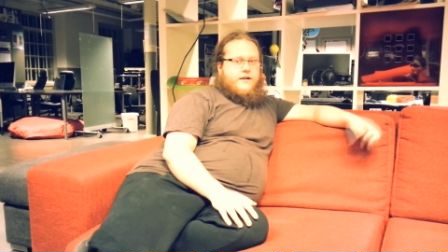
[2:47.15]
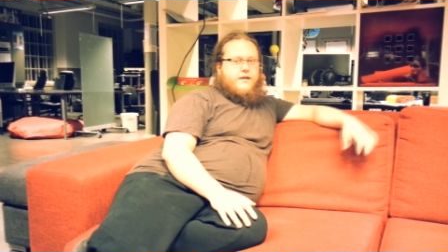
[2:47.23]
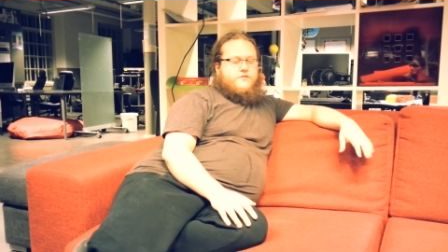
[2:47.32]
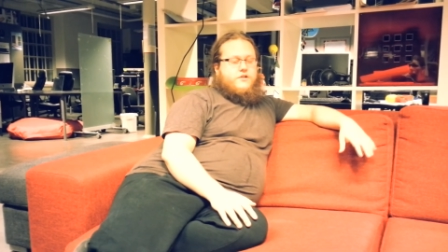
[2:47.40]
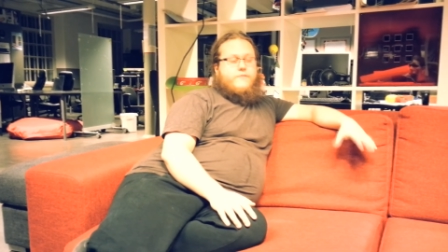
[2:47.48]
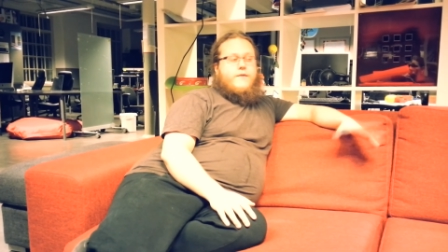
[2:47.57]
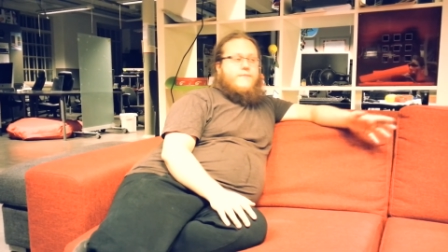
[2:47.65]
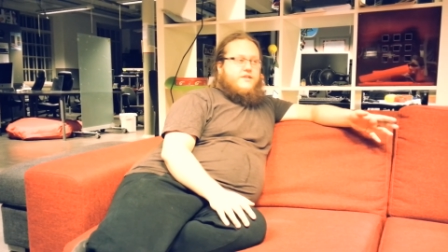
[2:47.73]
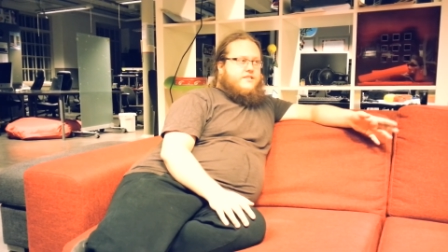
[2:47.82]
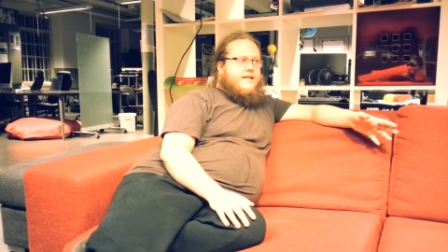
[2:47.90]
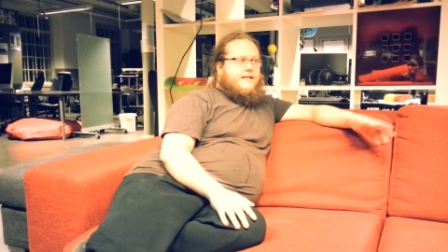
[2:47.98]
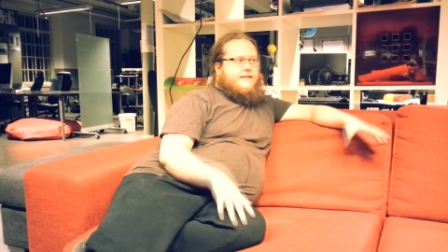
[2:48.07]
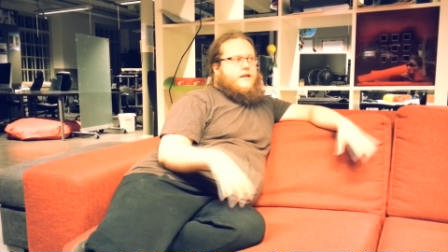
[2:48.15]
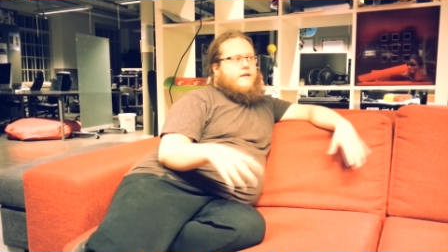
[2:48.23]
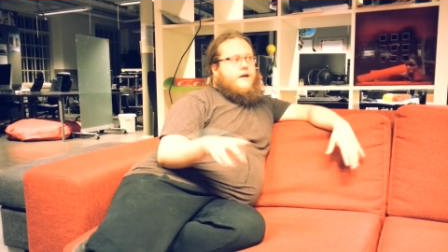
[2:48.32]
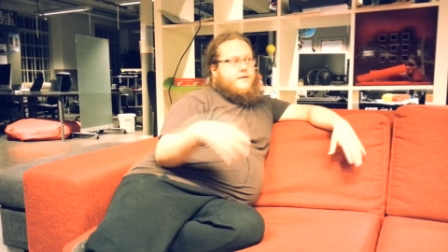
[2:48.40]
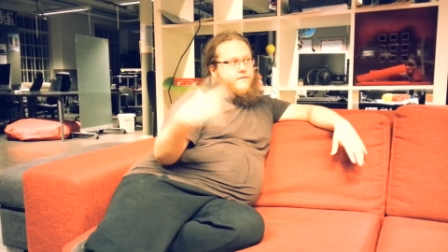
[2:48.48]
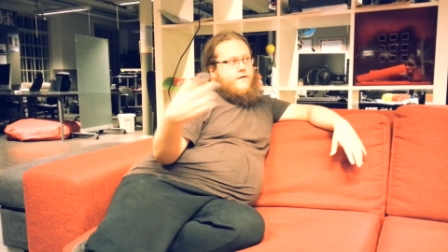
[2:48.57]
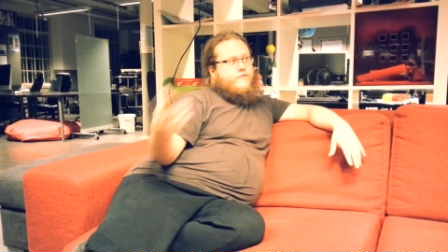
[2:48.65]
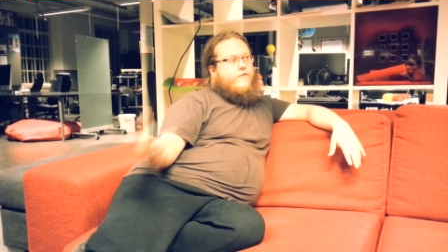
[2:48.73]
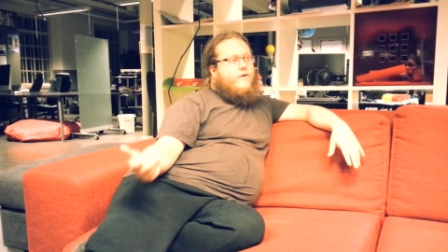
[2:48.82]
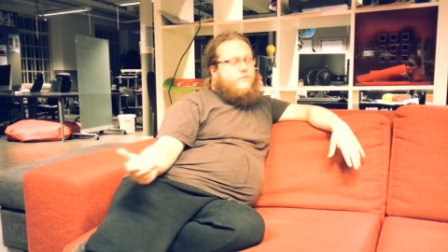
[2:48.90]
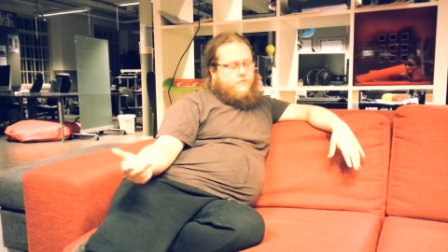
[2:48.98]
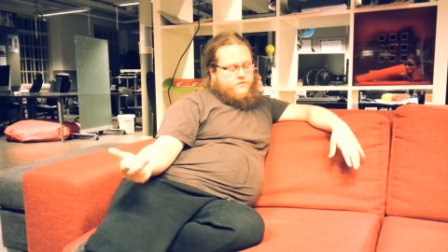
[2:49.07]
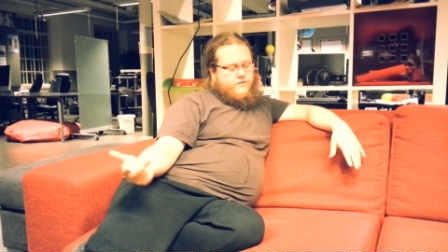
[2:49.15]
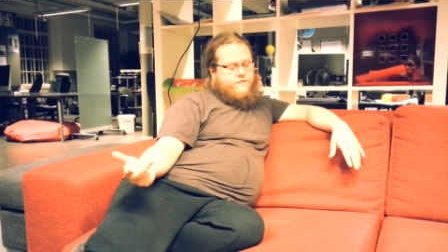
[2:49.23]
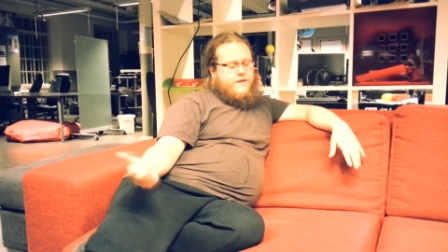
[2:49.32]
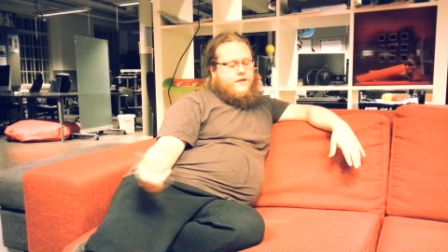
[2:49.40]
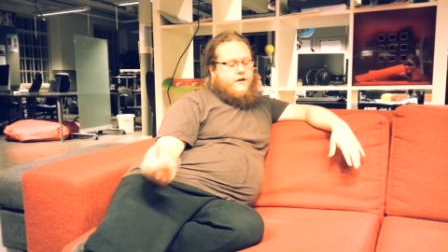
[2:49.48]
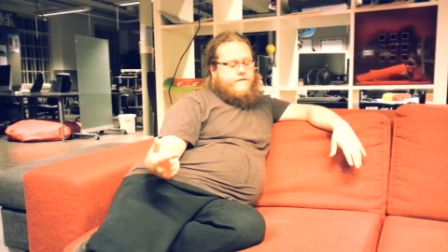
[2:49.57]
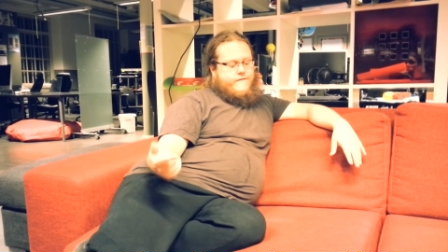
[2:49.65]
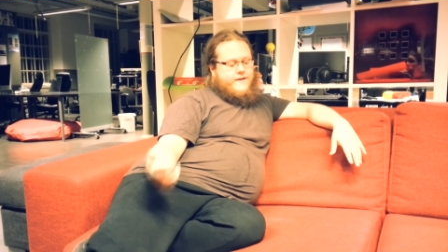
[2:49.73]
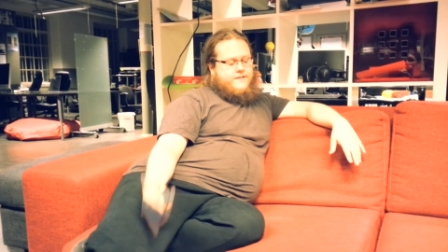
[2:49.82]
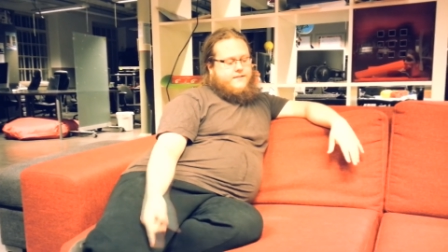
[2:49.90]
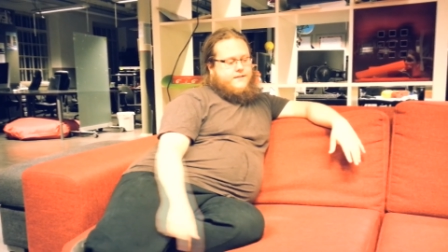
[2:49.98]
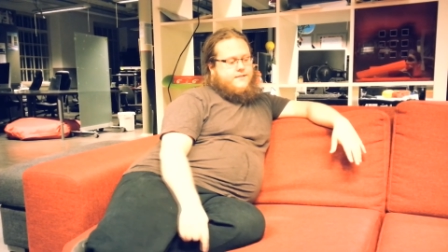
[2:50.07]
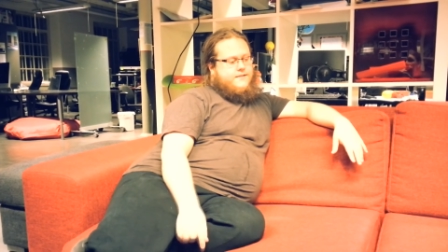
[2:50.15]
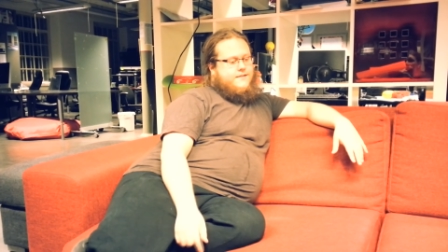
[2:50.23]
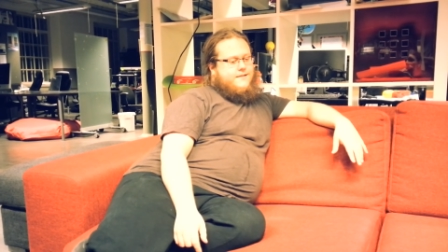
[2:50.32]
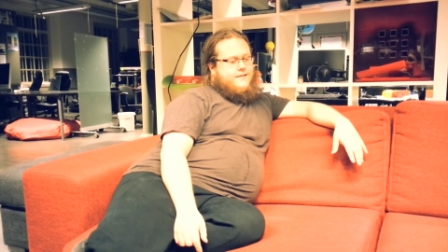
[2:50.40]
And I was like, maybe it's that. And I, I, I found a thing, I fixed it.